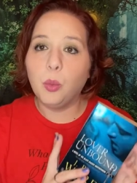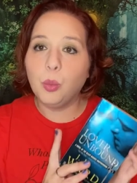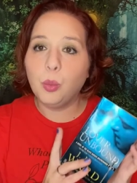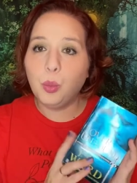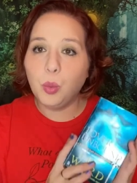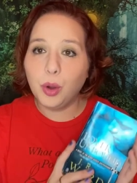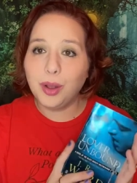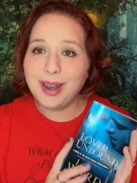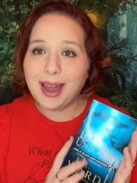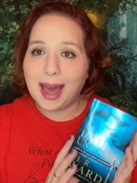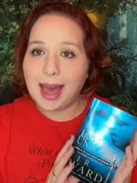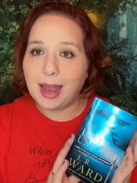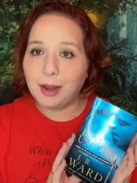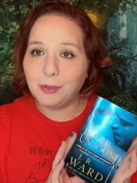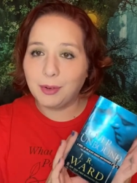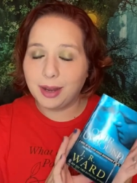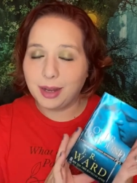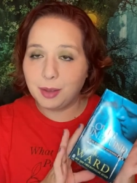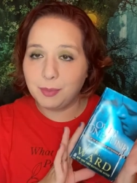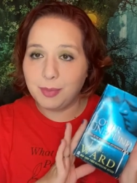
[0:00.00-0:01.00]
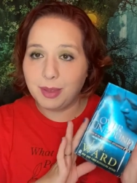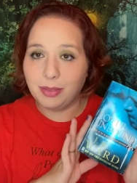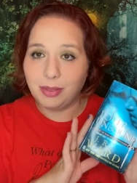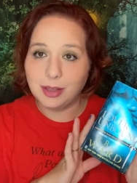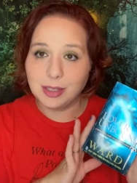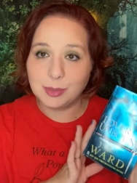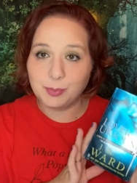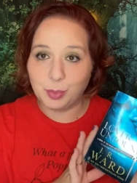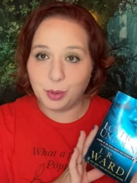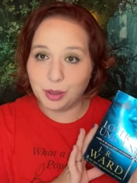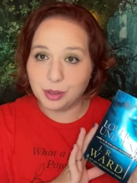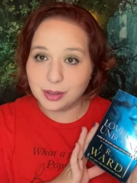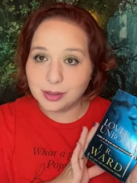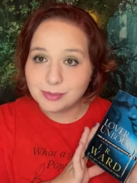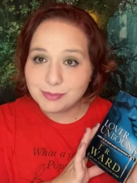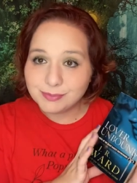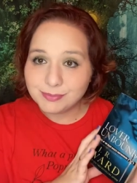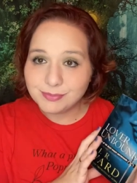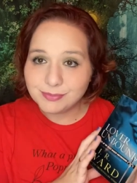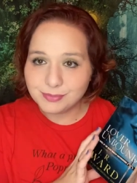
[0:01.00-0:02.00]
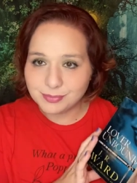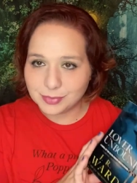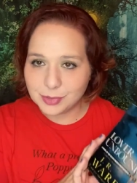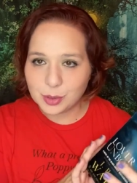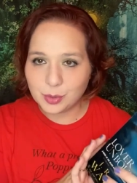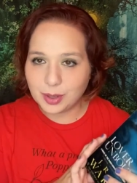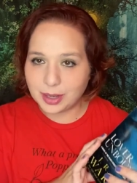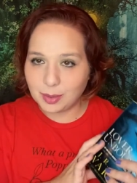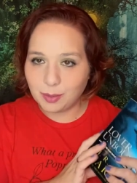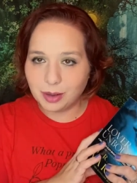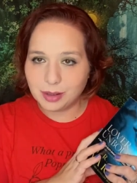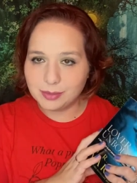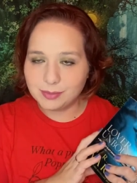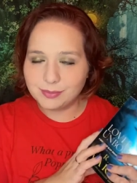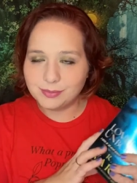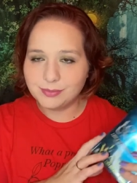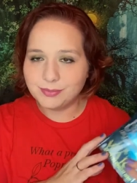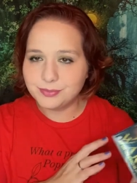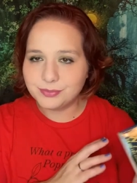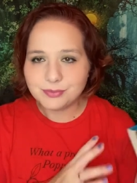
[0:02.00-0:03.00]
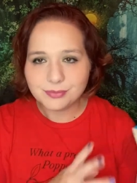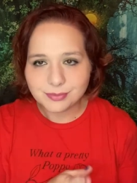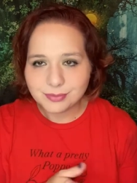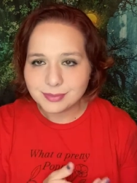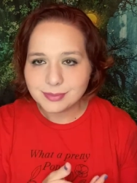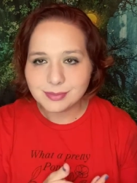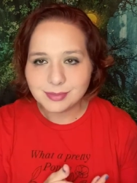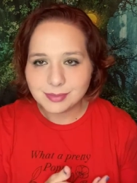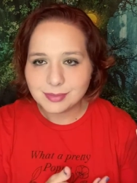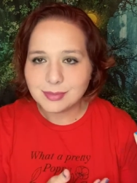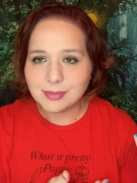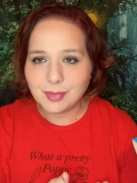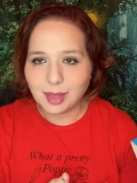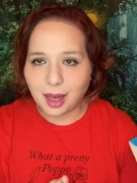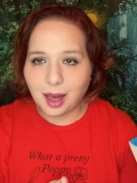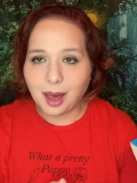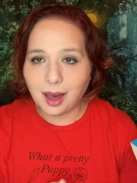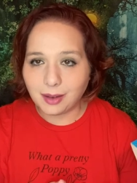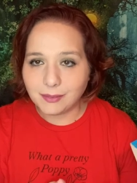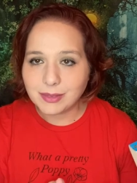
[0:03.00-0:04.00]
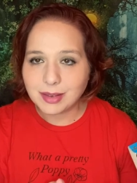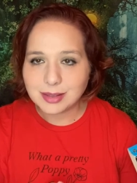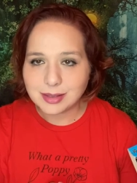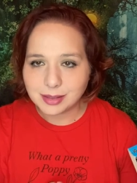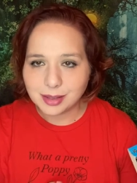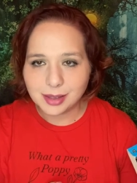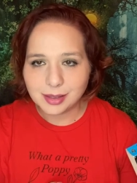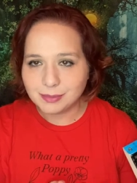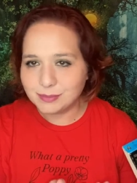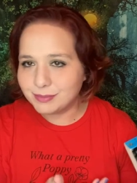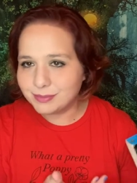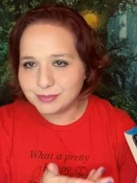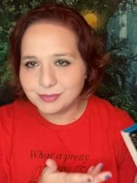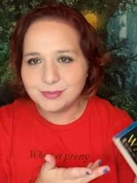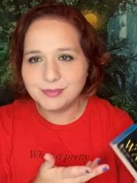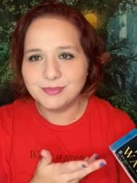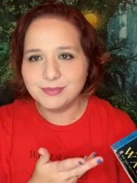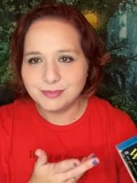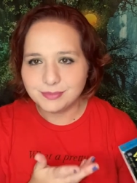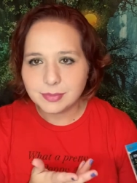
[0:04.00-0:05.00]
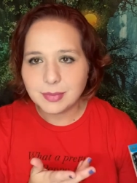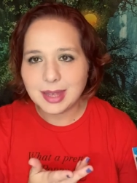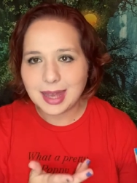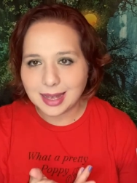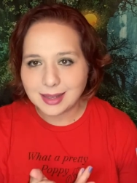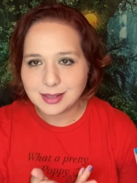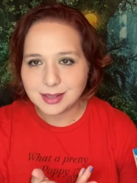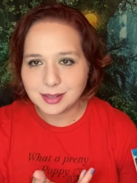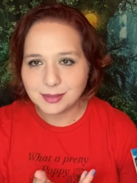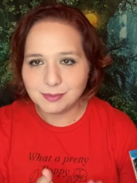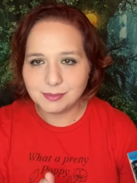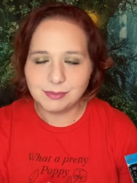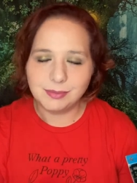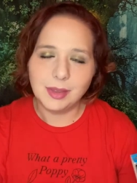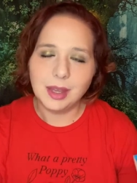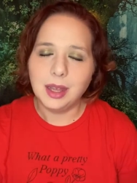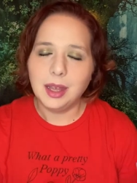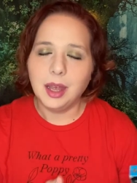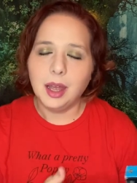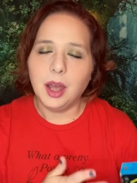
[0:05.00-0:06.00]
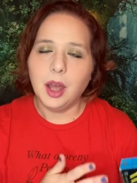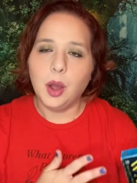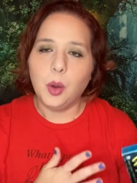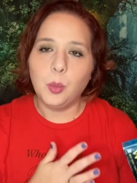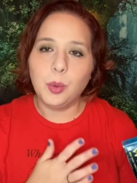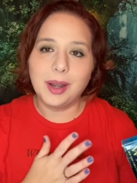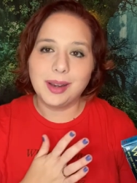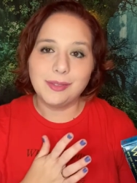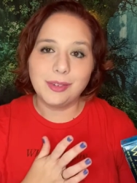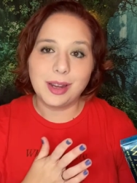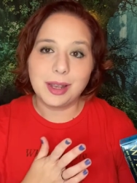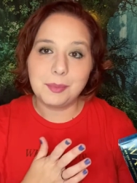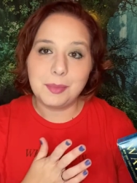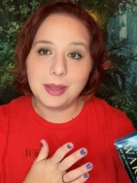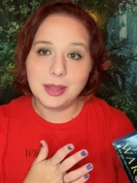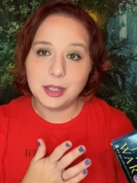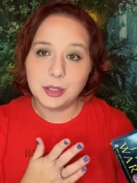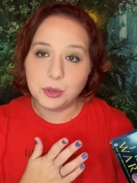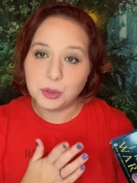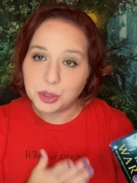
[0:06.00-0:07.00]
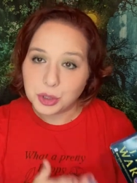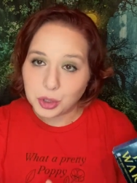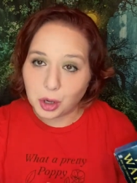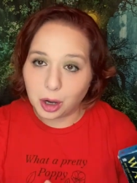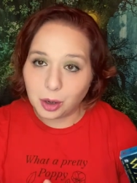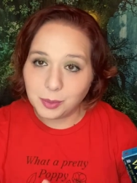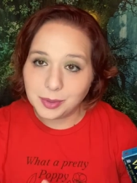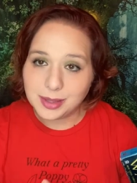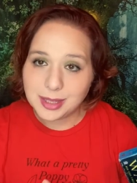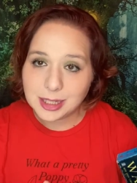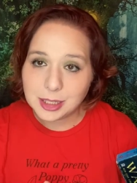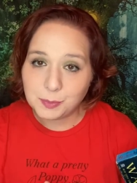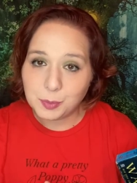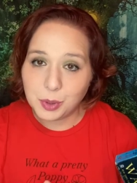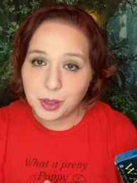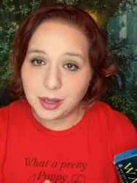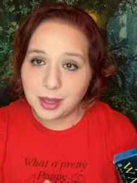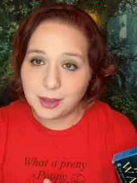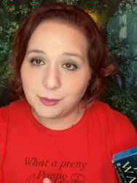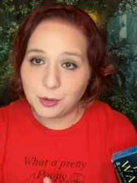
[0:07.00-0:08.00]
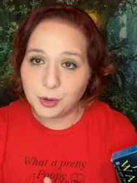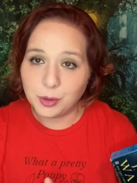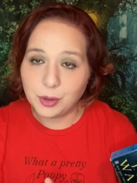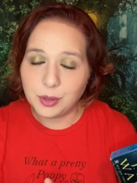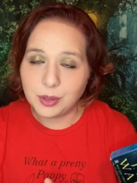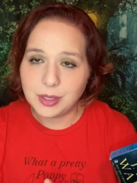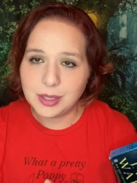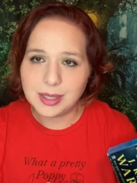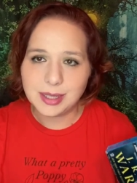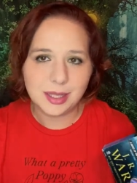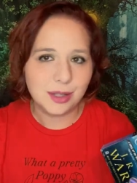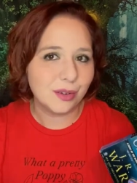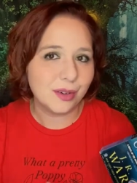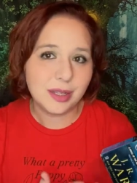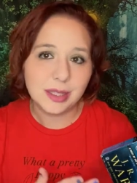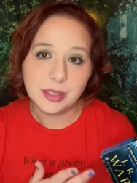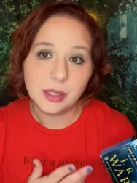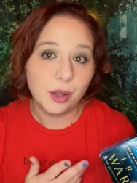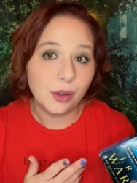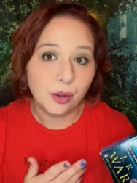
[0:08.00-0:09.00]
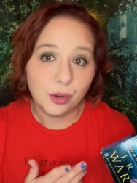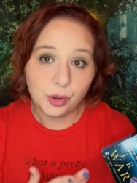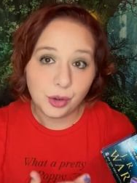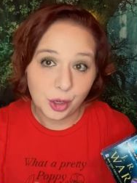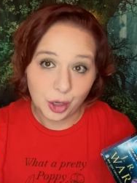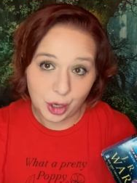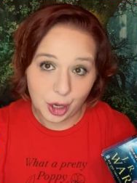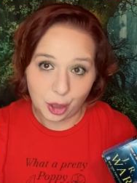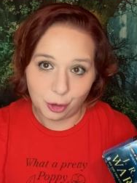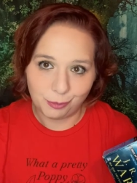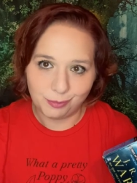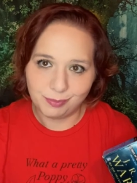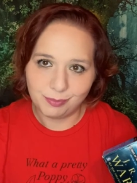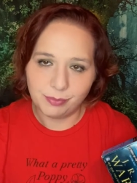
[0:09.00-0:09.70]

Would I recommend this book to anyone? Obviously, yes. Would I recommend that you start with this book if you're new to the series? No.